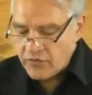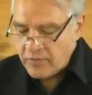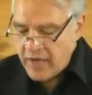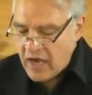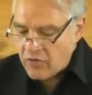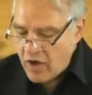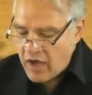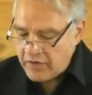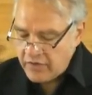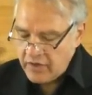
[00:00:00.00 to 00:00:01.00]
From now
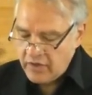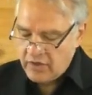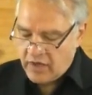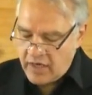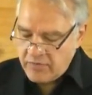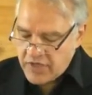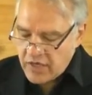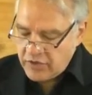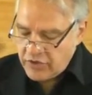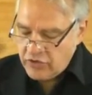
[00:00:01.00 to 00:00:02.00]
on, I am
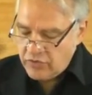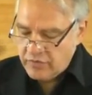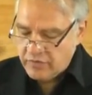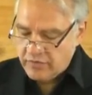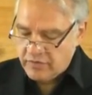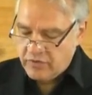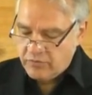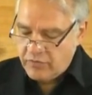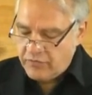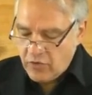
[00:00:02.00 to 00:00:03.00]
telling you
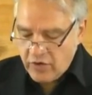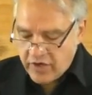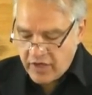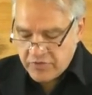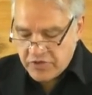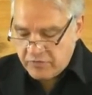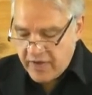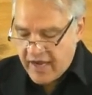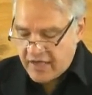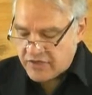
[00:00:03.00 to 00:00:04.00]
before it comes to
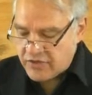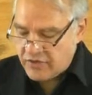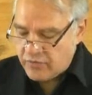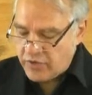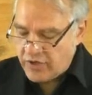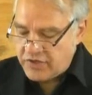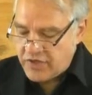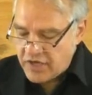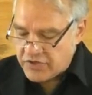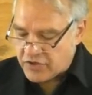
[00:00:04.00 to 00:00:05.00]
pass, so that when it
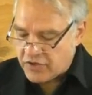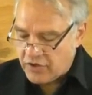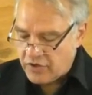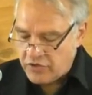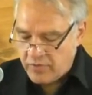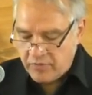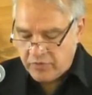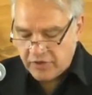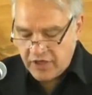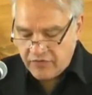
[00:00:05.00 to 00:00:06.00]
does occur, you may
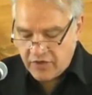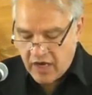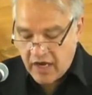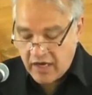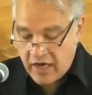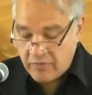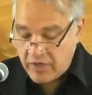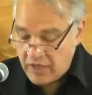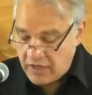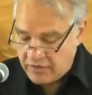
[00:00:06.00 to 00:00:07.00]
believe that I am
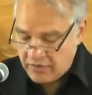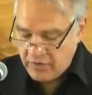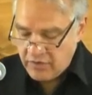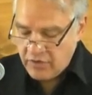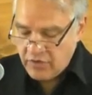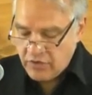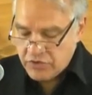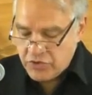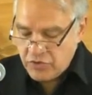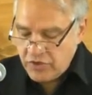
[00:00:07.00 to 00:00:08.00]
He.
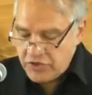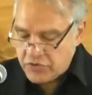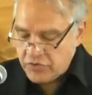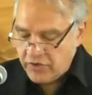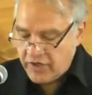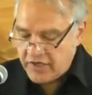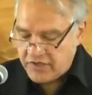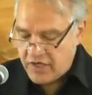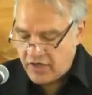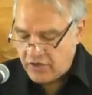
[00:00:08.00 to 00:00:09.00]
Truly, truly, I
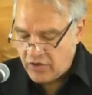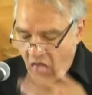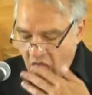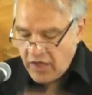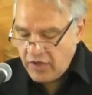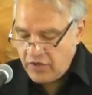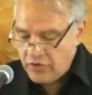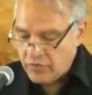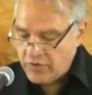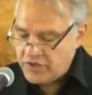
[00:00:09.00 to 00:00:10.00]
say to you, he
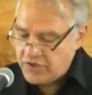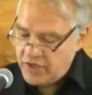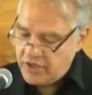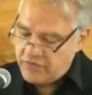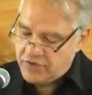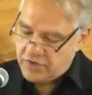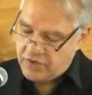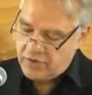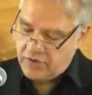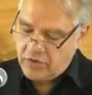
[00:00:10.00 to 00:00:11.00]
who
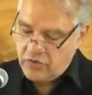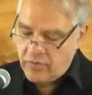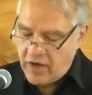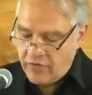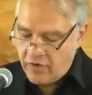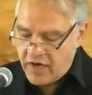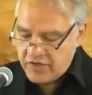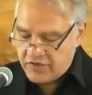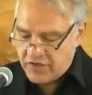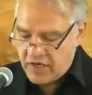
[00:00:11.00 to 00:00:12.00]
receives whomever
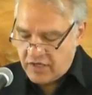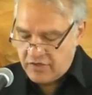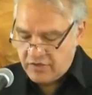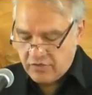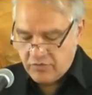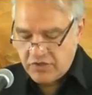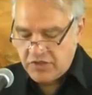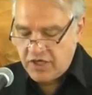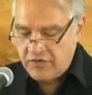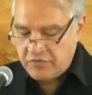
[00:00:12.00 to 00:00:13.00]
I sent
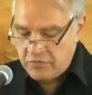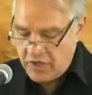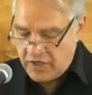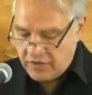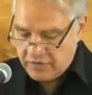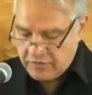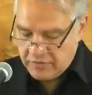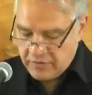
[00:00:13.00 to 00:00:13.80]
receives me.